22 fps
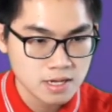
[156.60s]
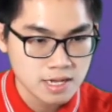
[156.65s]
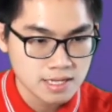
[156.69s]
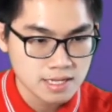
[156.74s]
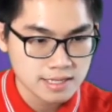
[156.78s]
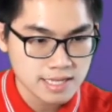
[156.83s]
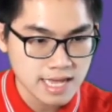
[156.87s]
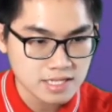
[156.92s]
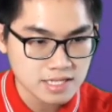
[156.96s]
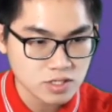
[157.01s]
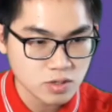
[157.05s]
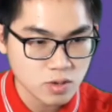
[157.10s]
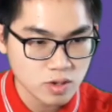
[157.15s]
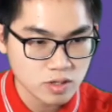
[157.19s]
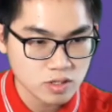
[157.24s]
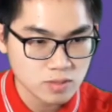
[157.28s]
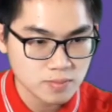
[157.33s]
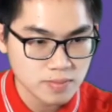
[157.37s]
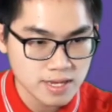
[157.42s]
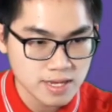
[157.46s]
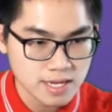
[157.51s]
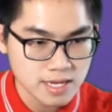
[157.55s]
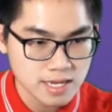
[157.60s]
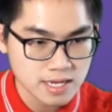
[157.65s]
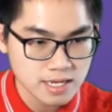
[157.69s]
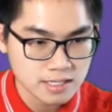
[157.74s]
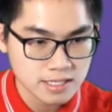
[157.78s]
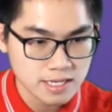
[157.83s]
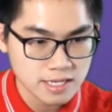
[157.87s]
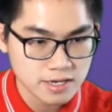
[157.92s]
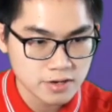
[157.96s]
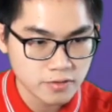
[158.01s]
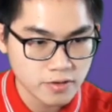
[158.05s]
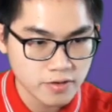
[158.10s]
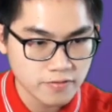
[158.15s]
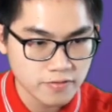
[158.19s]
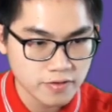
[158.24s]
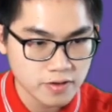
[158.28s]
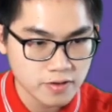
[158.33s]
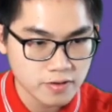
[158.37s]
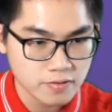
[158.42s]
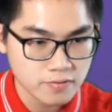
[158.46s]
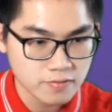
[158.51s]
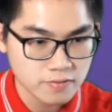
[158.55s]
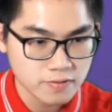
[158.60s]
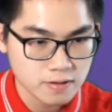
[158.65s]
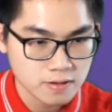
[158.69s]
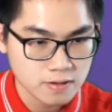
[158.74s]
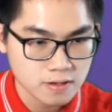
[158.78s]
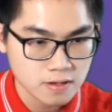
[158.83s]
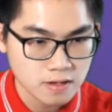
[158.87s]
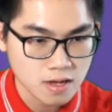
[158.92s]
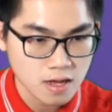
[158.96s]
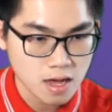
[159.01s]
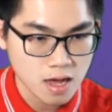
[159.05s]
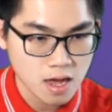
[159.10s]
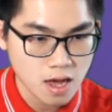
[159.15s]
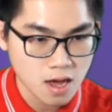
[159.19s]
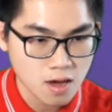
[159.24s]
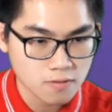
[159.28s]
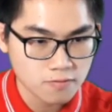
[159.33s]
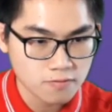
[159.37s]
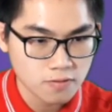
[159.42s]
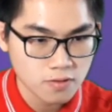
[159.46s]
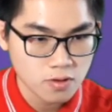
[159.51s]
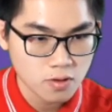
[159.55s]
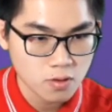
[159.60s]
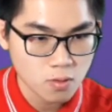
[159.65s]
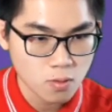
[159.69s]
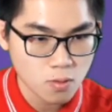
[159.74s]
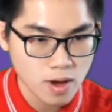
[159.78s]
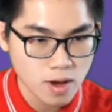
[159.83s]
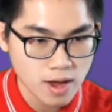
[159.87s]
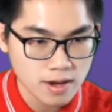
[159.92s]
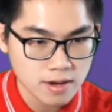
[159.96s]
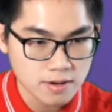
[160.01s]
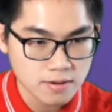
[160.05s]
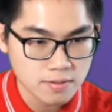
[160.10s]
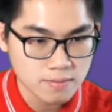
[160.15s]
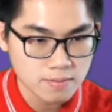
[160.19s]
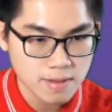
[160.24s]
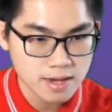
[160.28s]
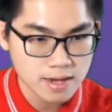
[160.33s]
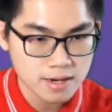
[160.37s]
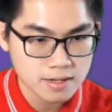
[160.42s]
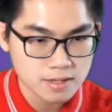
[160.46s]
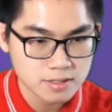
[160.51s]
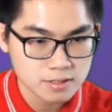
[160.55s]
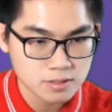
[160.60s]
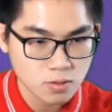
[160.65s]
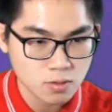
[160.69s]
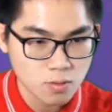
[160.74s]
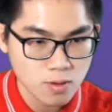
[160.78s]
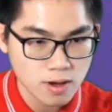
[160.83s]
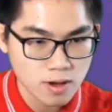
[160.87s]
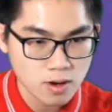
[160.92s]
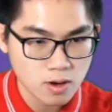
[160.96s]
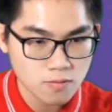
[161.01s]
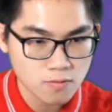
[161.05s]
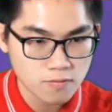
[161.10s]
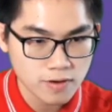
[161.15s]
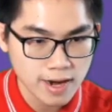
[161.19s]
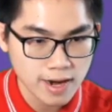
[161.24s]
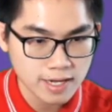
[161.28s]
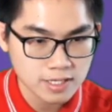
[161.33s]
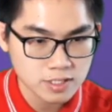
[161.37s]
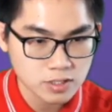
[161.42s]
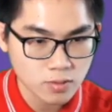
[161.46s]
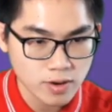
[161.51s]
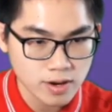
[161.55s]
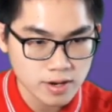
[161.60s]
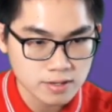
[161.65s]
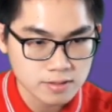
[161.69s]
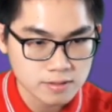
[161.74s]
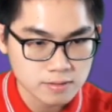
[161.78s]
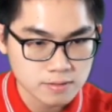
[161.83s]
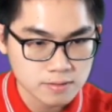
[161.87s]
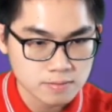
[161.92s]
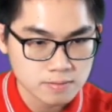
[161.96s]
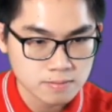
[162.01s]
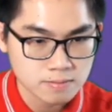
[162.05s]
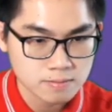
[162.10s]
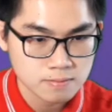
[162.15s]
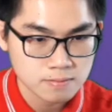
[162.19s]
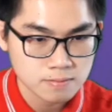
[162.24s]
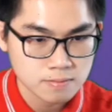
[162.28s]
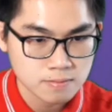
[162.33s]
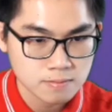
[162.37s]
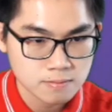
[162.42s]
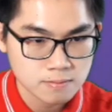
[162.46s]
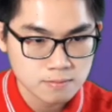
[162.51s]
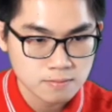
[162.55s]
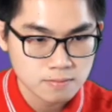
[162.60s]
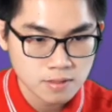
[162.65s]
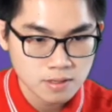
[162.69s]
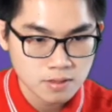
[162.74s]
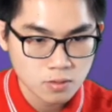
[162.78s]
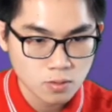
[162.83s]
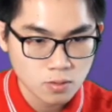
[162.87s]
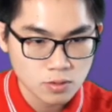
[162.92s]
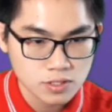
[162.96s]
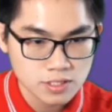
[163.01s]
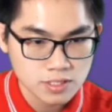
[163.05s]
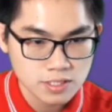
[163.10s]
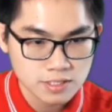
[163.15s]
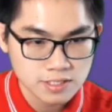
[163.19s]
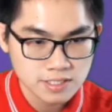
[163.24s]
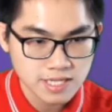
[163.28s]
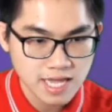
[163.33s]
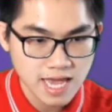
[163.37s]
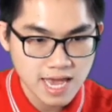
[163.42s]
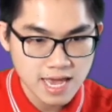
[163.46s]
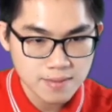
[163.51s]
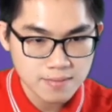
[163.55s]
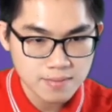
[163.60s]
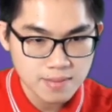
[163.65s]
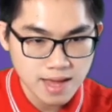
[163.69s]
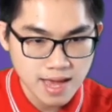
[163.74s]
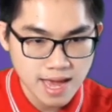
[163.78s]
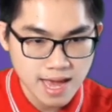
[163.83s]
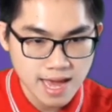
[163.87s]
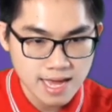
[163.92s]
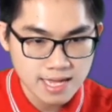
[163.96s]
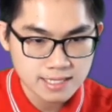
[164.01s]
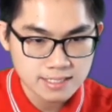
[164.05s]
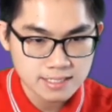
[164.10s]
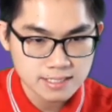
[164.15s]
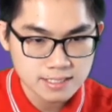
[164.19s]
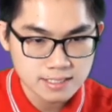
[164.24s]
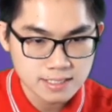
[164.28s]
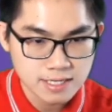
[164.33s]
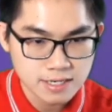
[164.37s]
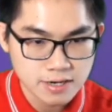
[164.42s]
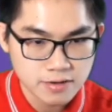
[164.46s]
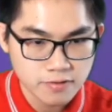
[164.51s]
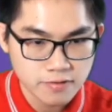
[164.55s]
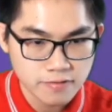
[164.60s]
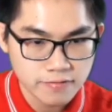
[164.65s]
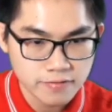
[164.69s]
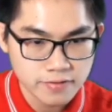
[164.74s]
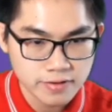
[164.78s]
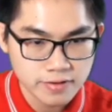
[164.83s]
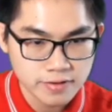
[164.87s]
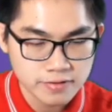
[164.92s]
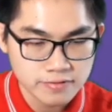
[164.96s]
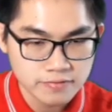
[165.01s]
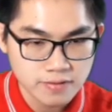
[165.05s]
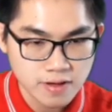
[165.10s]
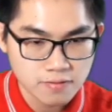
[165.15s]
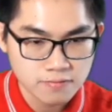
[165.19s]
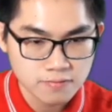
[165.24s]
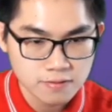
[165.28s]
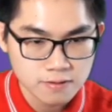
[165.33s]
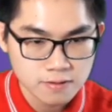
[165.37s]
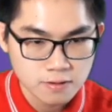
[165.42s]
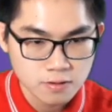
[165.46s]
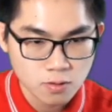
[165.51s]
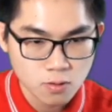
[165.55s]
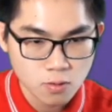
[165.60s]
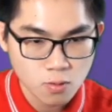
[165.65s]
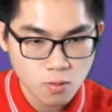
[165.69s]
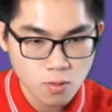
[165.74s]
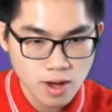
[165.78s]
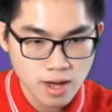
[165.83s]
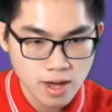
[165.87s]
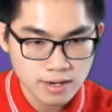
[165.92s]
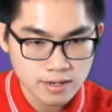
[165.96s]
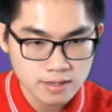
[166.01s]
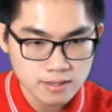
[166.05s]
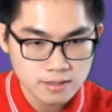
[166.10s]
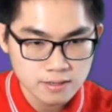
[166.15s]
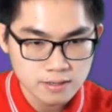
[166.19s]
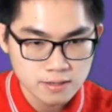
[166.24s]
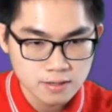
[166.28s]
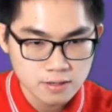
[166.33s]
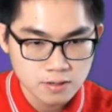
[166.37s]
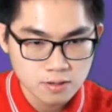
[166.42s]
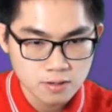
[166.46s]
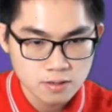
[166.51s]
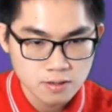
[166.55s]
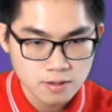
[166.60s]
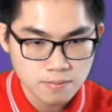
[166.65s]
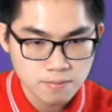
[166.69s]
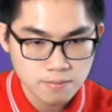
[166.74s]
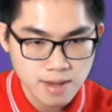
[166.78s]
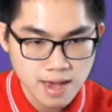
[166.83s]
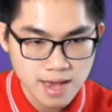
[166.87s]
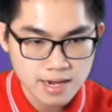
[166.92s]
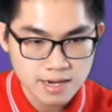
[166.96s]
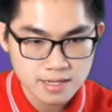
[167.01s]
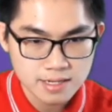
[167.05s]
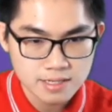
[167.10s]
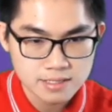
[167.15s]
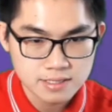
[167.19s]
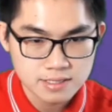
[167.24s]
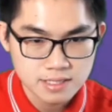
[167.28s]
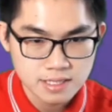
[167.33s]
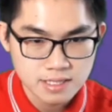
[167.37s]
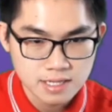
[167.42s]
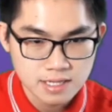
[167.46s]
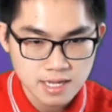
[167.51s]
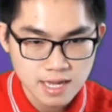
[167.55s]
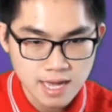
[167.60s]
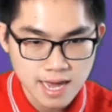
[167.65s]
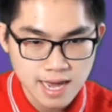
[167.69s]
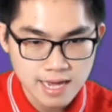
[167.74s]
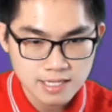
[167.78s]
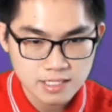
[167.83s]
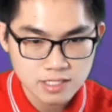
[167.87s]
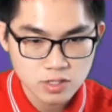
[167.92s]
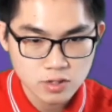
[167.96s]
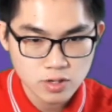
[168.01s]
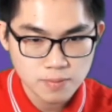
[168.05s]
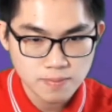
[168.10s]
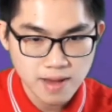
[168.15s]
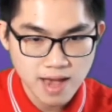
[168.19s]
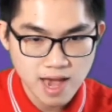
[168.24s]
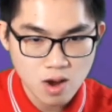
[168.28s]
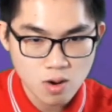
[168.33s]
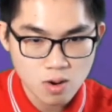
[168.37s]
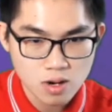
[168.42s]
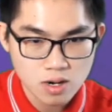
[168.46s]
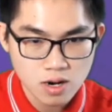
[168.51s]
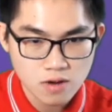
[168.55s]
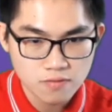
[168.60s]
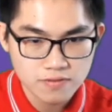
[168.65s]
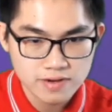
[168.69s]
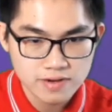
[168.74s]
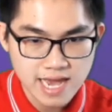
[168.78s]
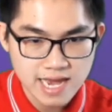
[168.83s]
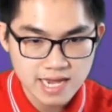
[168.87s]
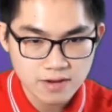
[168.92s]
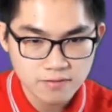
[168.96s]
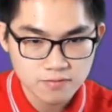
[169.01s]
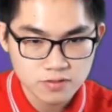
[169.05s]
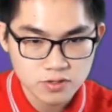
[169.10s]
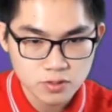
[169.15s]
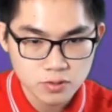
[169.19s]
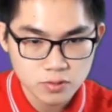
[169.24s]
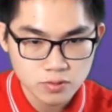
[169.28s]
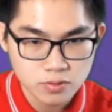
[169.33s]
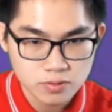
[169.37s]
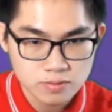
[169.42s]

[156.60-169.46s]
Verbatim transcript: That's going to be the derivative of 1 minus 1 over x squared, which is the same as the derivative 1 minus x to the power of negative 2.